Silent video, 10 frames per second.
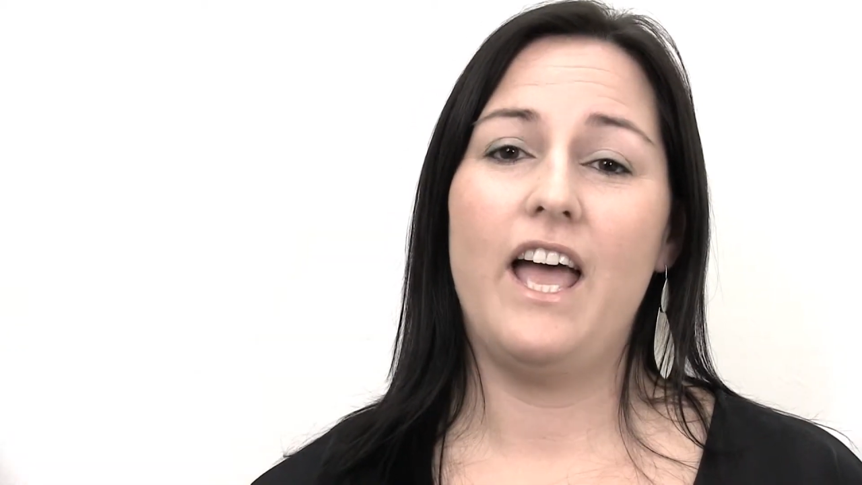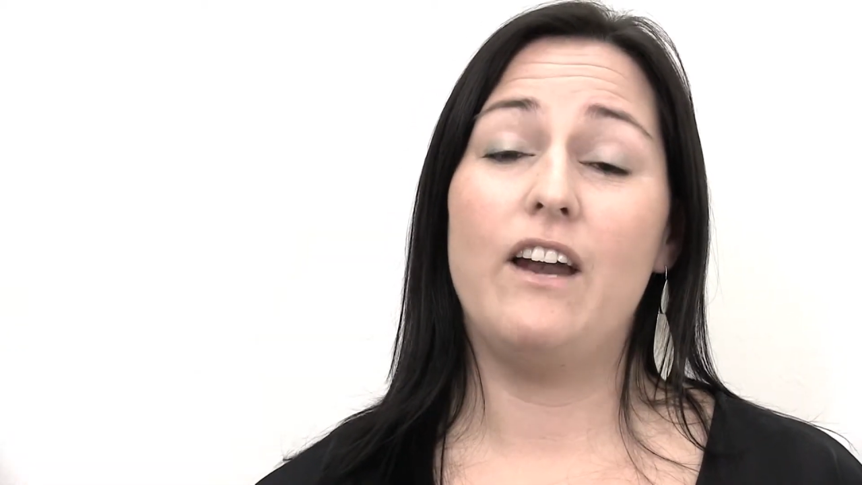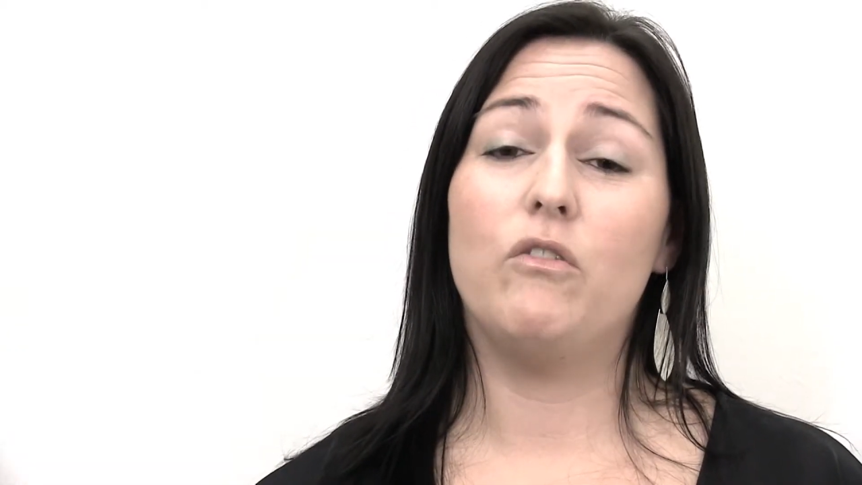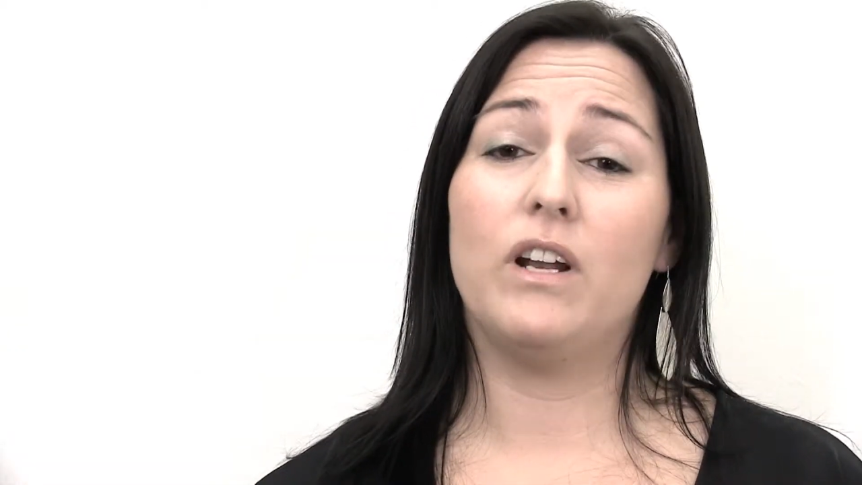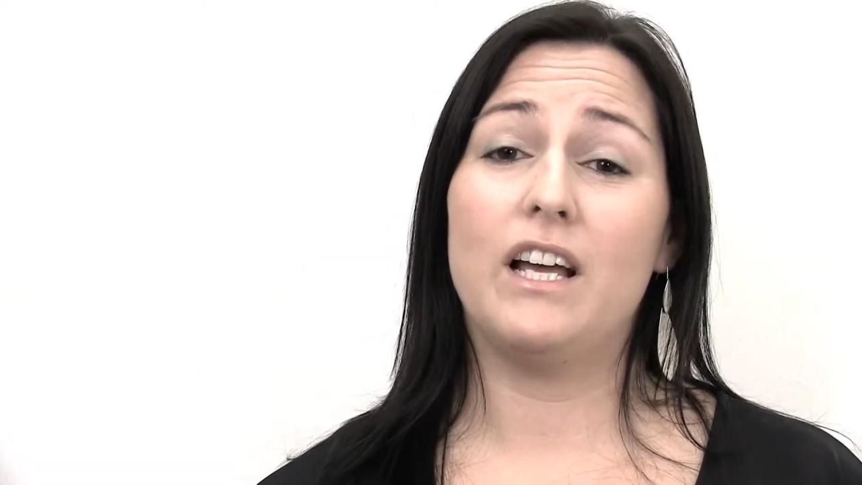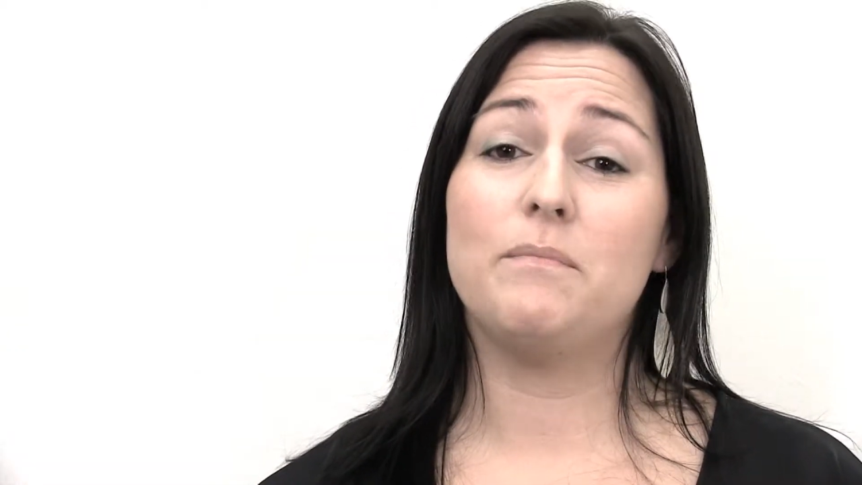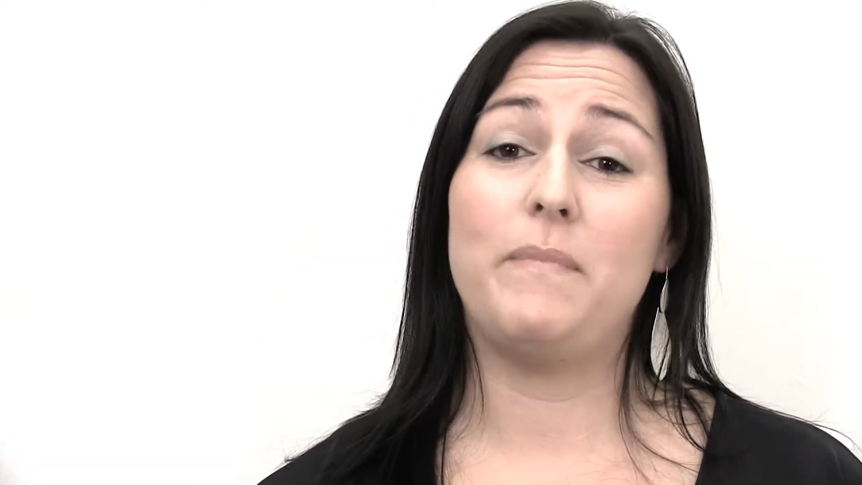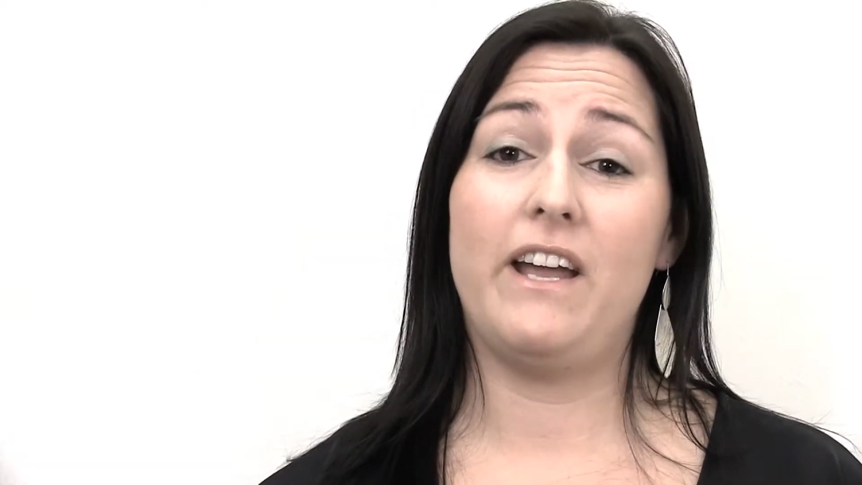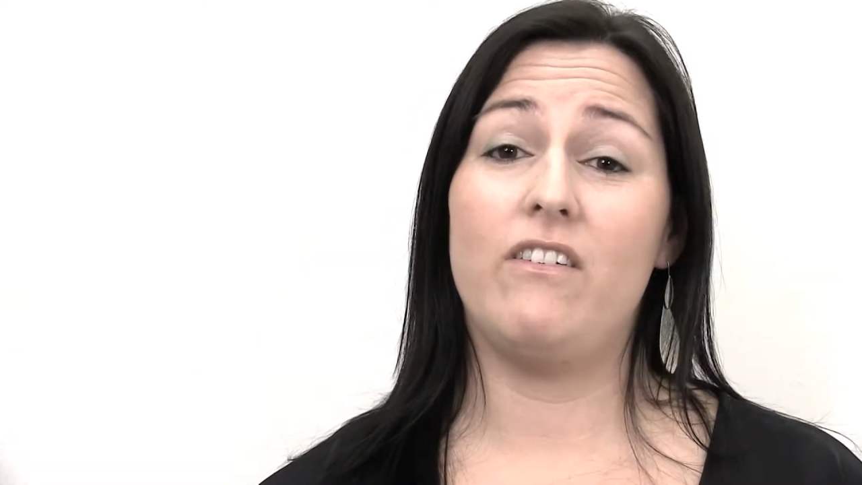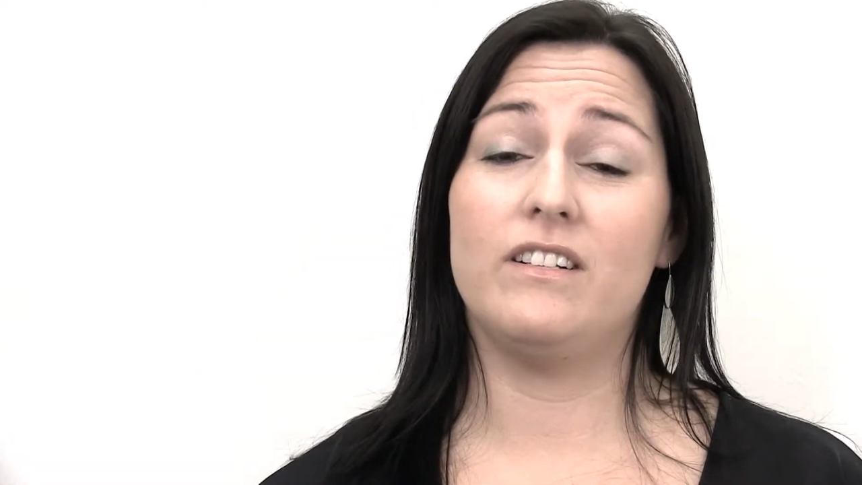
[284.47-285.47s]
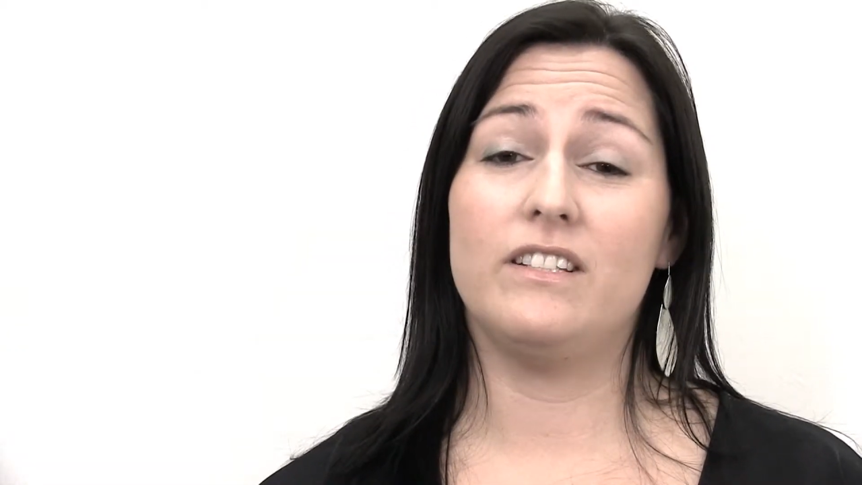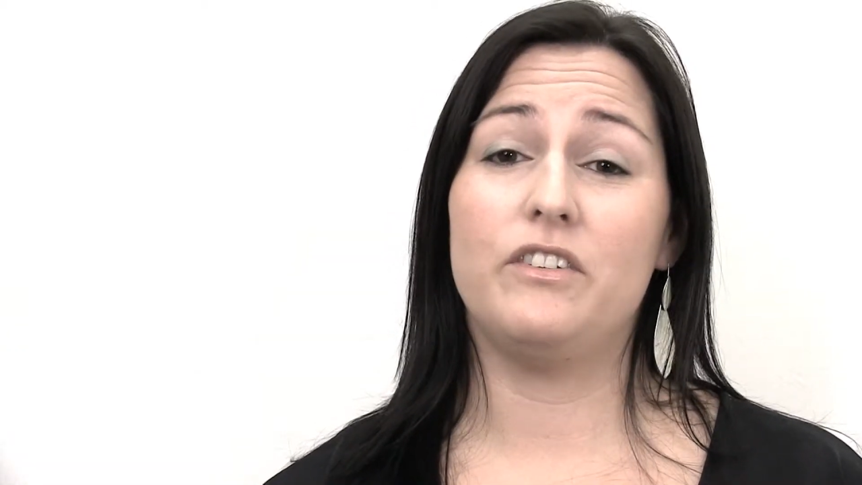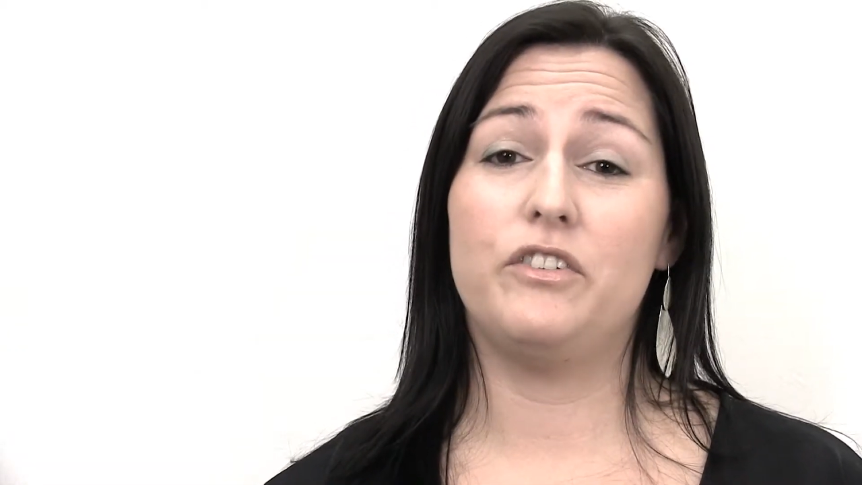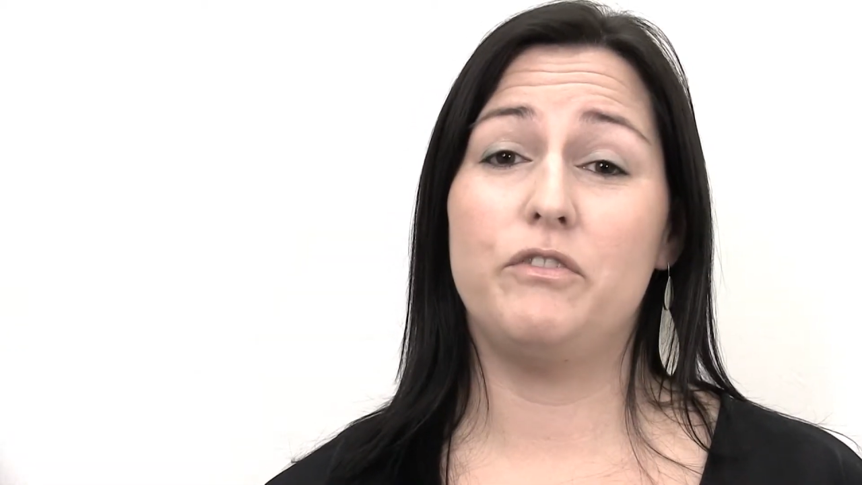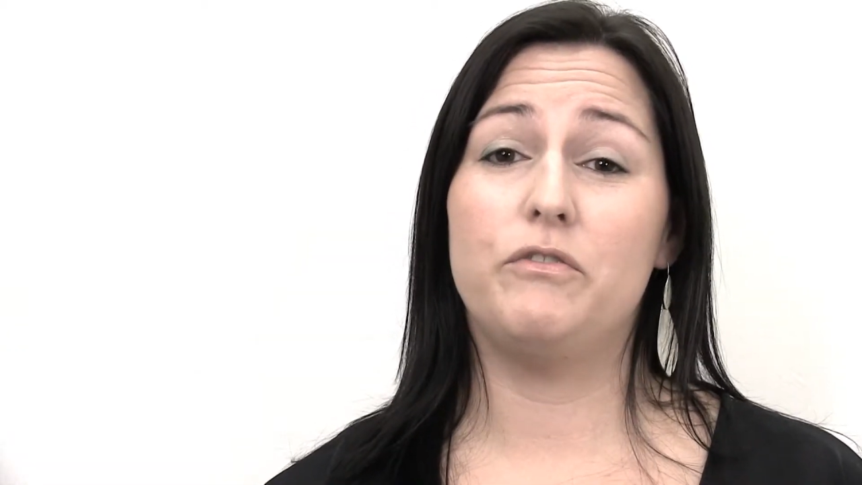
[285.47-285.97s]
and all us parents
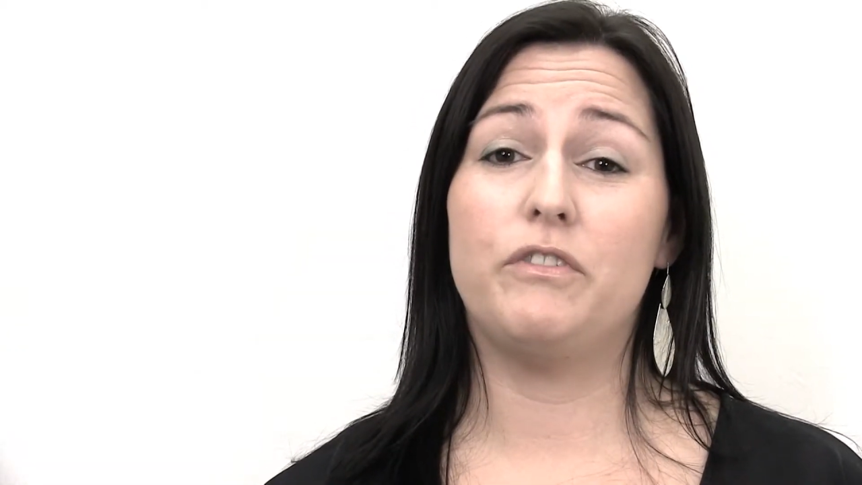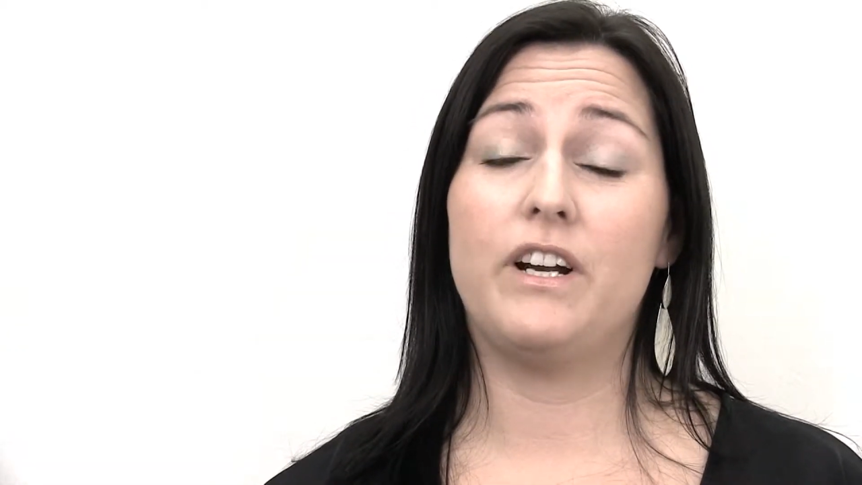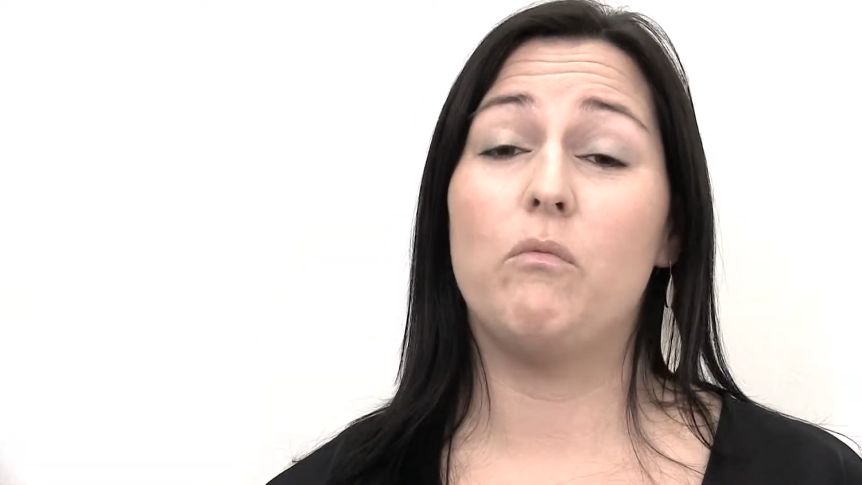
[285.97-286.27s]
and children